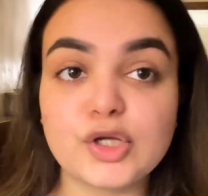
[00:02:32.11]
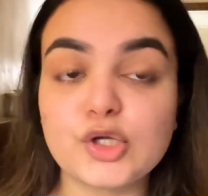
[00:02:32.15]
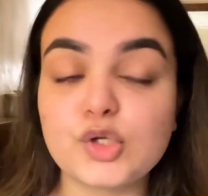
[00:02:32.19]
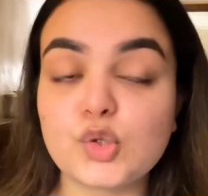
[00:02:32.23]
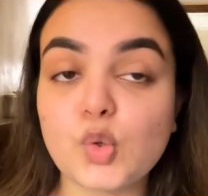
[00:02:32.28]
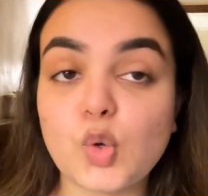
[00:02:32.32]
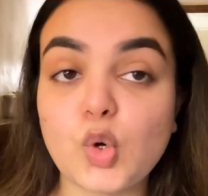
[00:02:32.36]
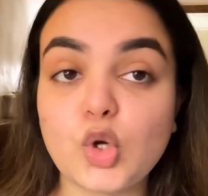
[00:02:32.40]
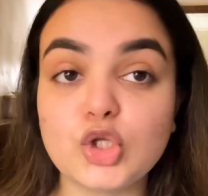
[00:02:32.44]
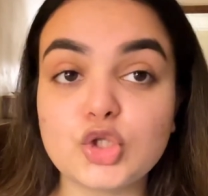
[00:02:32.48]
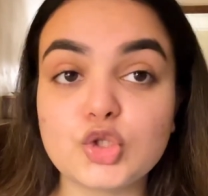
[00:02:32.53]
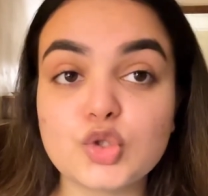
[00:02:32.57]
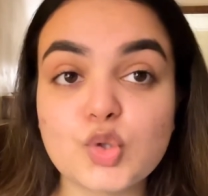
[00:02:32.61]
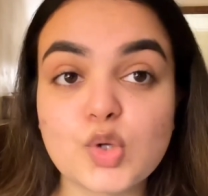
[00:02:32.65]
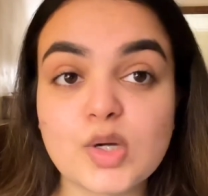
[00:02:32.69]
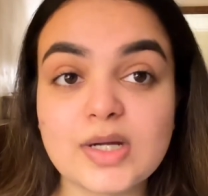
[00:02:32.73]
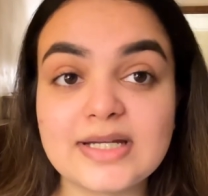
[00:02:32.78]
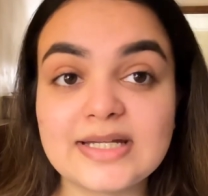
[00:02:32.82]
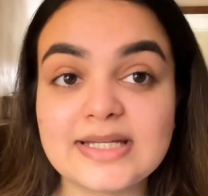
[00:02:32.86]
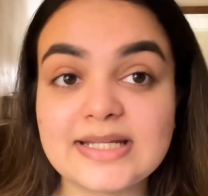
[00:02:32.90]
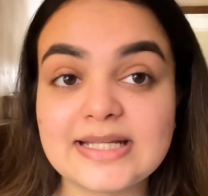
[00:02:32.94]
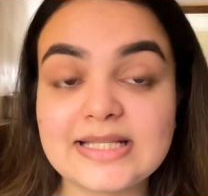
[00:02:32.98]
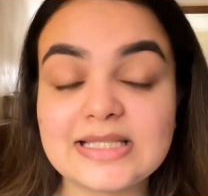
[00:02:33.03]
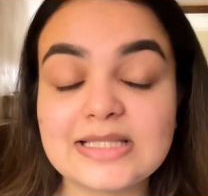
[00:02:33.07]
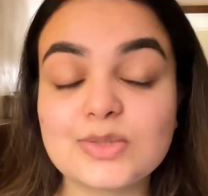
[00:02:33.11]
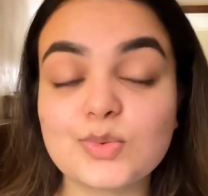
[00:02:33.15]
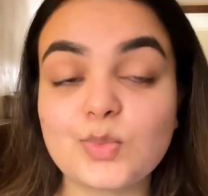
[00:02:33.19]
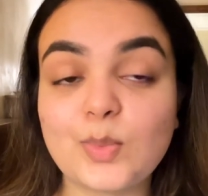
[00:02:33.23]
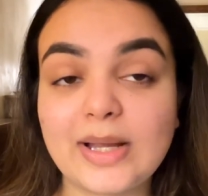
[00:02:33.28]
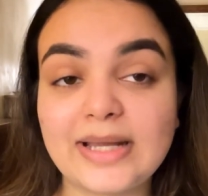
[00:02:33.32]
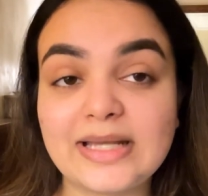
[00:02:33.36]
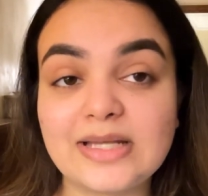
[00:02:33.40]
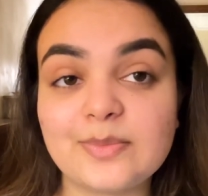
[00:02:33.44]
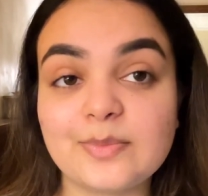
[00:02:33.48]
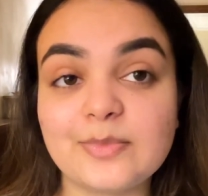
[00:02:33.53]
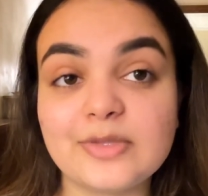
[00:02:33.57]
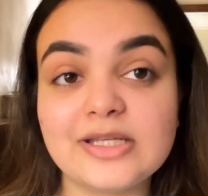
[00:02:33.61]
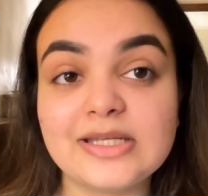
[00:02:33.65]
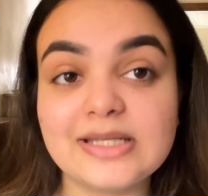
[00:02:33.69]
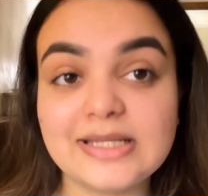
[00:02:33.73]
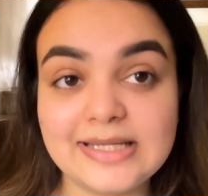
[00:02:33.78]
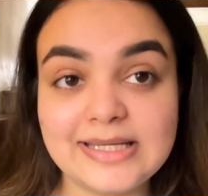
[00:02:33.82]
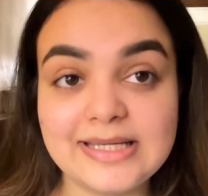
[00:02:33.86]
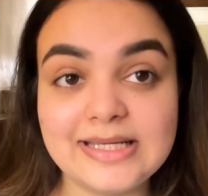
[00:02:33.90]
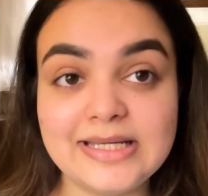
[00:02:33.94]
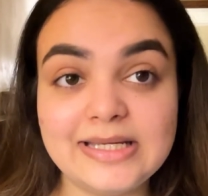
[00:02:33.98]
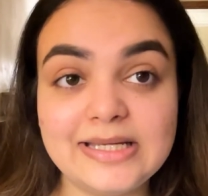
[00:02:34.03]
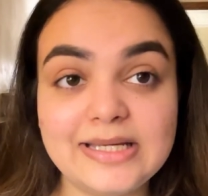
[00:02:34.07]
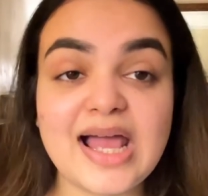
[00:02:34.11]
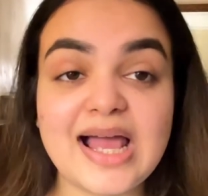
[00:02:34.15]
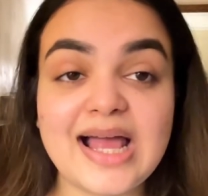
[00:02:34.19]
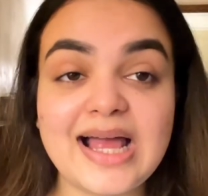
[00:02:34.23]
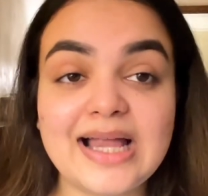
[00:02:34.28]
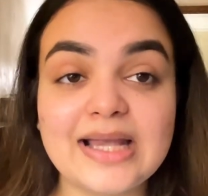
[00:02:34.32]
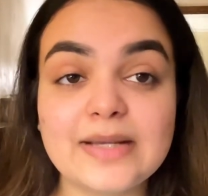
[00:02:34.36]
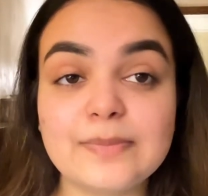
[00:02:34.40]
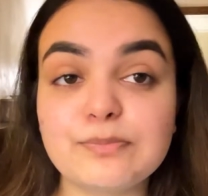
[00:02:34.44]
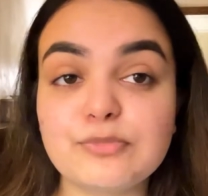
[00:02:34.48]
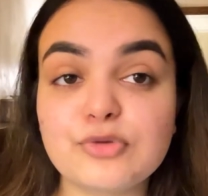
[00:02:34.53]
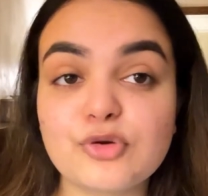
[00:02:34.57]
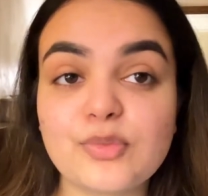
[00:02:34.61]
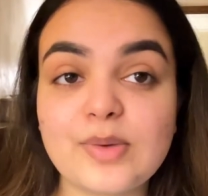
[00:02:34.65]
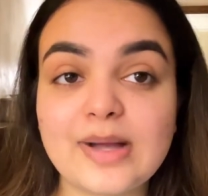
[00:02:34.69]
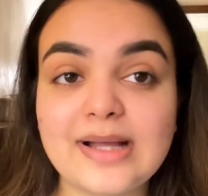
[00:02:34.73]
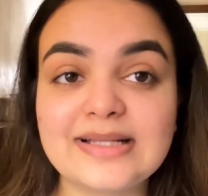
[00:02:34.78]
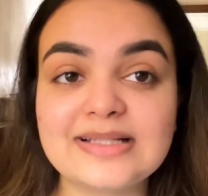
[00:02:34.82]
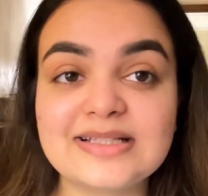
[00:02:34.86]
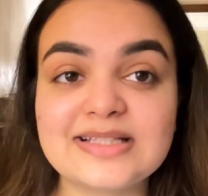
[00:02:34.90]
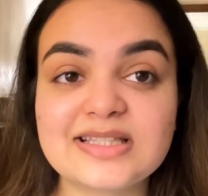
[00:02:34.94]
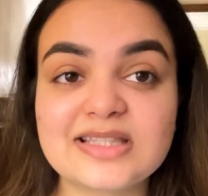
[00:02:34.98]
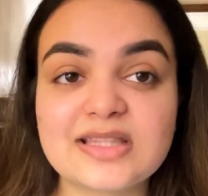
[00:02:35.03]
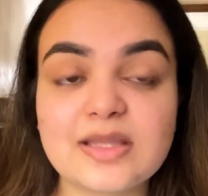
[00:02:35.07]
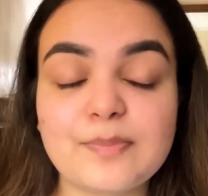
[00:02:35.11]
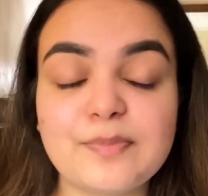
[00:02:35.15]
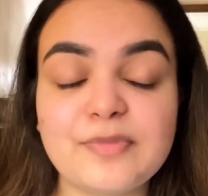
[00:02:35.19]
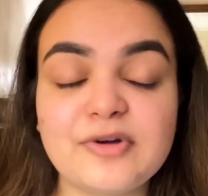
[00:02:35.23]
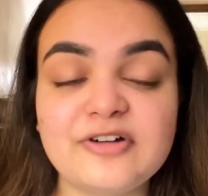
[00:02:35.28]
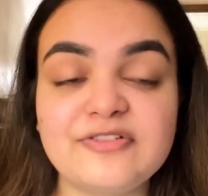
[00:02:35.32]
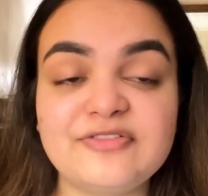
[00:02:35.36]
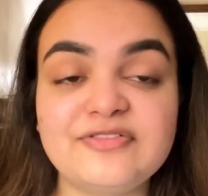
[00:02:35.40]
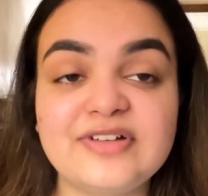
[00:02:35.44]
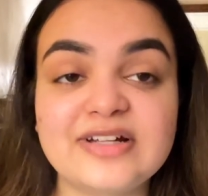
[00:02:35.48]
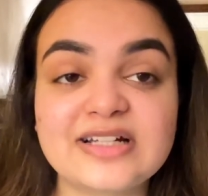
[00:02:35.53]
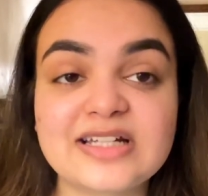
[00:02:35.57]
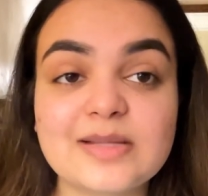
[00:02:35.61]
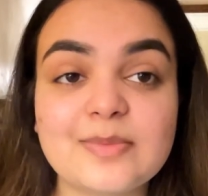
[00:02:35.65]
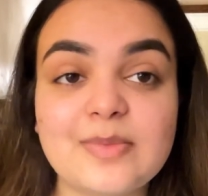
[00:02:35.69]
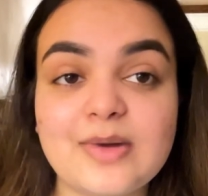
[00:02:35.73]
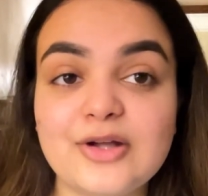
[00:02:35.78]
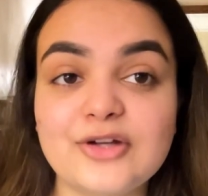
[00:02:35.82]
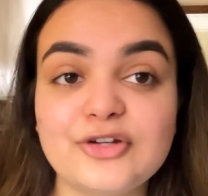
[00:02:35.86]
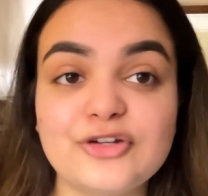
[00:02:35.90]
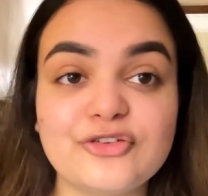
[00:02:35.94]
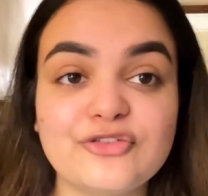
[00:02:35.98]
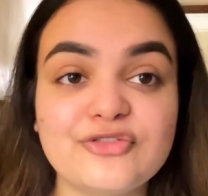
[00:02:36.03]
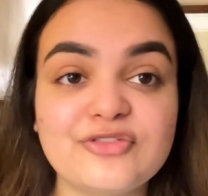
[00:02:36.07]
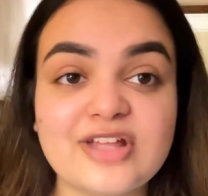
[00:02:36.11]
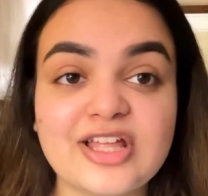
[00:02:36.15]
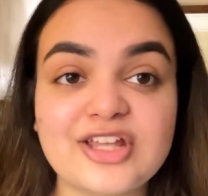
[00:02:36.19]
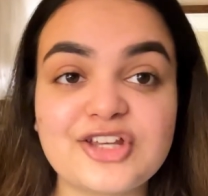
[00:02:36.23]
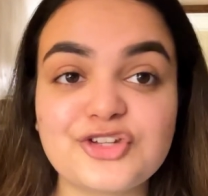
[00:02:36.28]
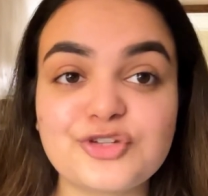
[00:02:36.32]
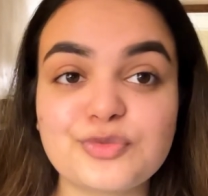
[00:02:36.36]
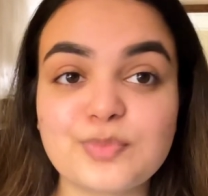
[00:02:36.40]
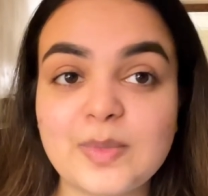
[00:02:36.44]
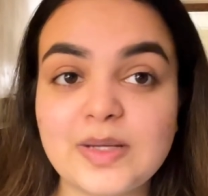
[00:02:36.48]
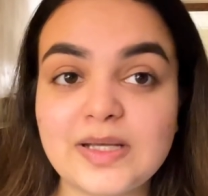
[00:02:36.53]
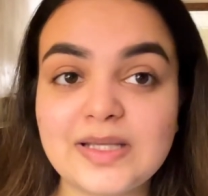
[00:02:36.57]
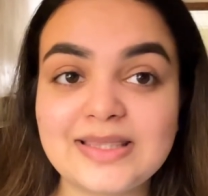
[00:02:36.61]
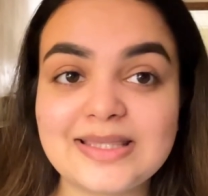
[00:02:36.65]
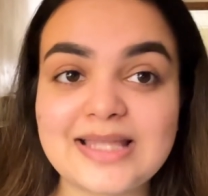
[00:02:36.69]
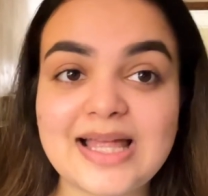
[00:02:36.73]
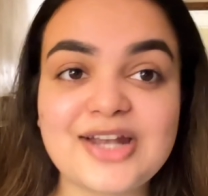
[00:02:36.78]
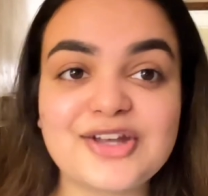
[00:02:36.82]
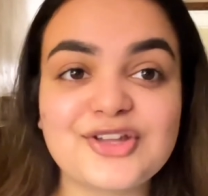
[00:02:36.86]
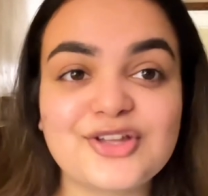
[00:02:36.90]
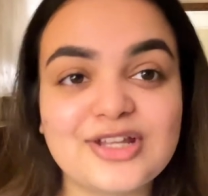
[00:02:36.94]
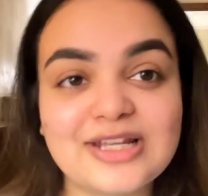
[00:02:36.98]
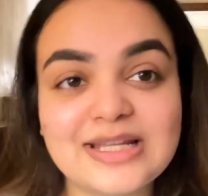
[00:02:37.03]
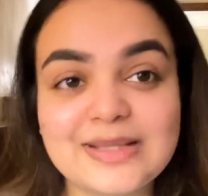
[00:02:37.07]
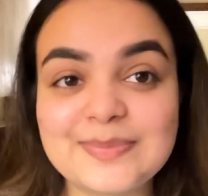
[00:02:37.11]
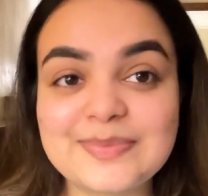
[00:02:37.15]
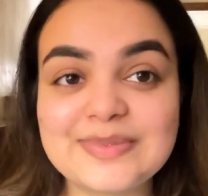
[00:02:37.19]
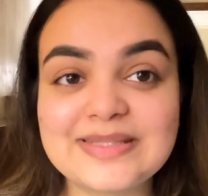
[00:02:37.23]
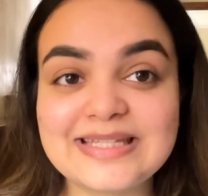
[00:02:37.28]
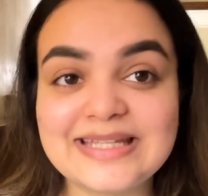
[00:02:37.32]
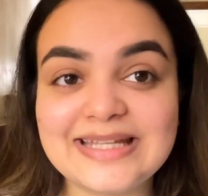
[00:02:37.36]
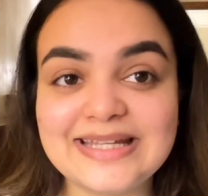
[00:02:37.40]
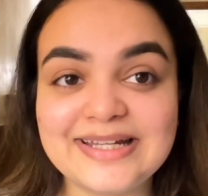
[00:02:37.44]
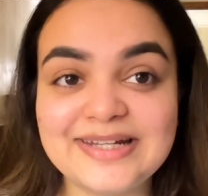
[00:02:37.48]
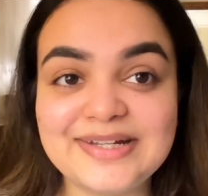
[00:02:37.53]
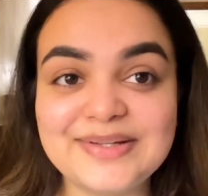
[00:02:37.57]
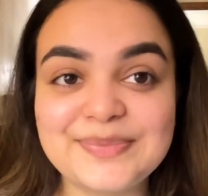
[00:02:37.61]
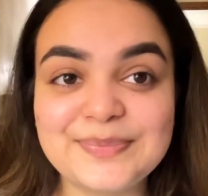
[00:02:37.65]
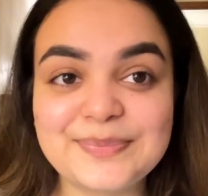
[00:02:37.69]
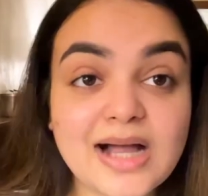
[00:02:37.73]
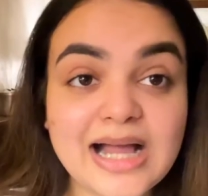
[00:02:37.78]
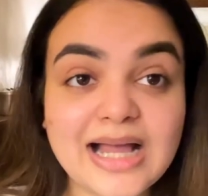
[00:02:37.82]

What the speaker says: It also contains vitamin E and provides the perfect amount of nourishment that your lips need.